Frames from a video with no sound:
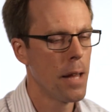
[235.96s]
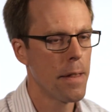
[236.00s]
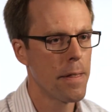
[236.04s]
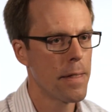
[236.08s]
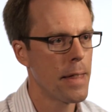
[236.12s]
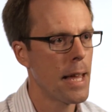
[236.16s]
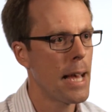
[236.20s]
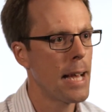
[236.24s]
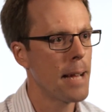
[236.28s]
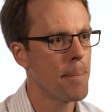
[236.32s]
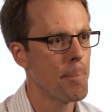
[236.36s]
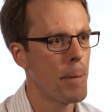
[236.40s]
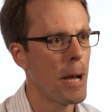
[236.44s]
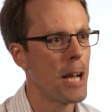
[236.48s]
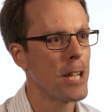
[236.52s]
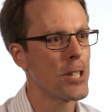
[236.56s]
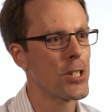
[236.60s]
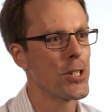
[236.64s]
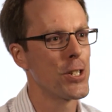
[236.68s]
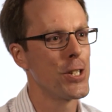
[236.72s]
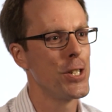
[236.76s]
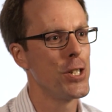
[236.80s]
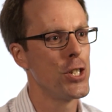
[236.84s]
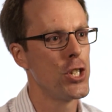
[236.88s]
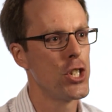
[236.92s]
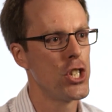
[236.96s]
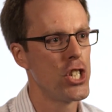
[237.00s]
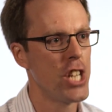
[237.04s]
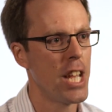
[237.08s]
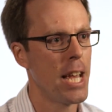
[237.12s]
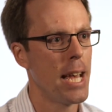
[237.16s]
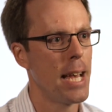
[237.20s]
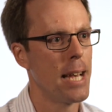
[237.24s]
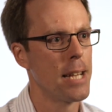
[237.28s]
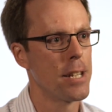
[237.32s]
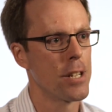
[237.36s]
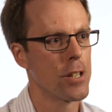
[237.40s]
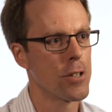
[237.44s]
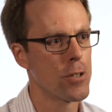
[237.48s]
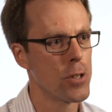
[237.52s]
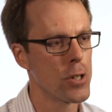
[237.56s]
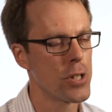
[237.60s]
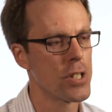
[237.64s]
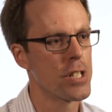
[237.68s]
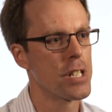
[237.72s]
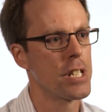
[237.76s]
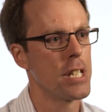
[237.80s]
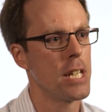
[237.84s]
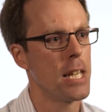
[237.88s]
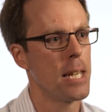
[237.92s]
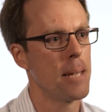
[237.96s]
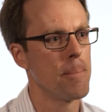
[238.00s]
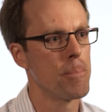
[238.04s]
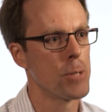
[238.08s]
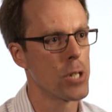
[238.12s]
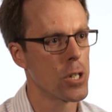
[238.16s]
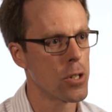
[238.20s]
That passion is shared across teams,